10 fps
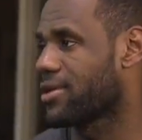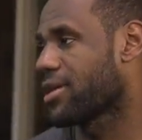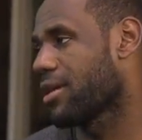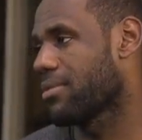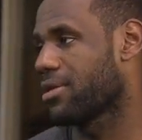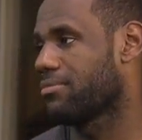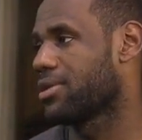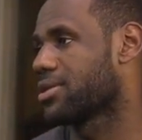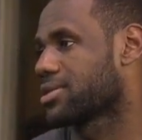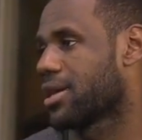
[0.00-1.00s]
They came in and
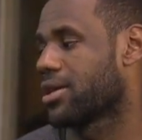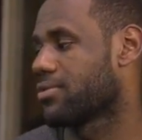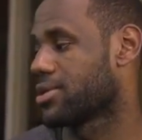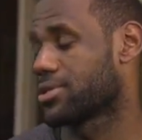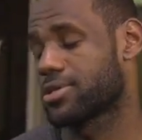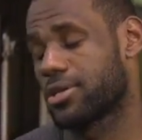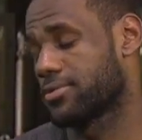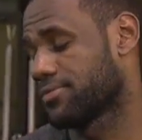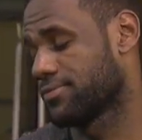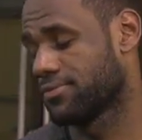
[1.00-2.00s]
beat us game one,
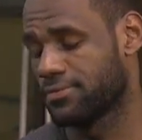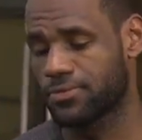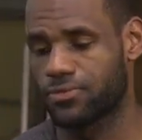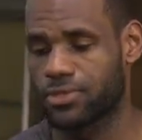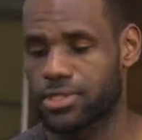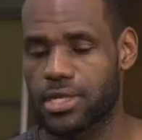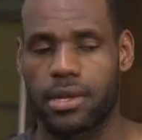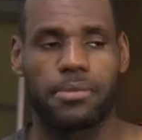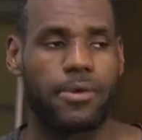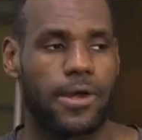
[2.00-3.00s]
so we just got
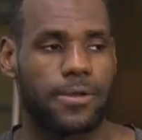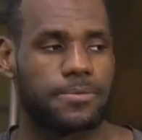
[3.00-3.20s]
to be ready.